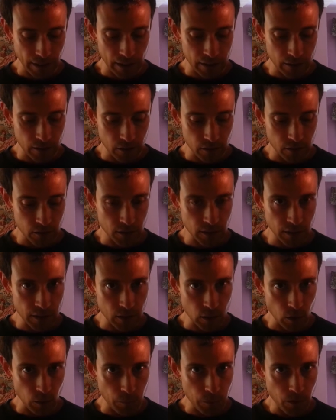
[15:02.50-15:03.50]
candidate C
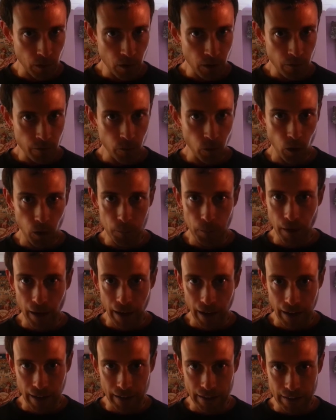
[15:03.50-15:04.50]
top, followed by
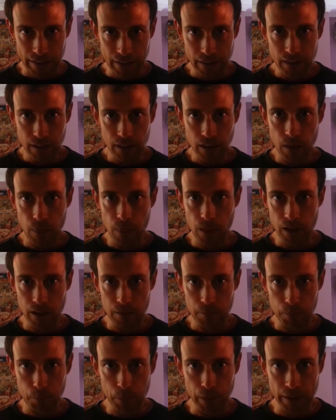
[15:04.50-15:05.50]
A and
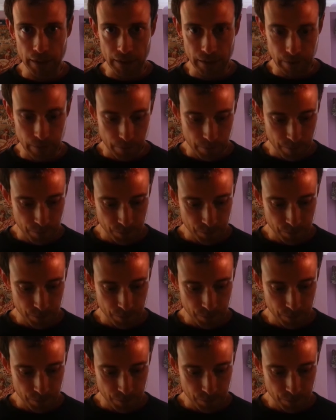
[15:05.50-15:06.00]
then B.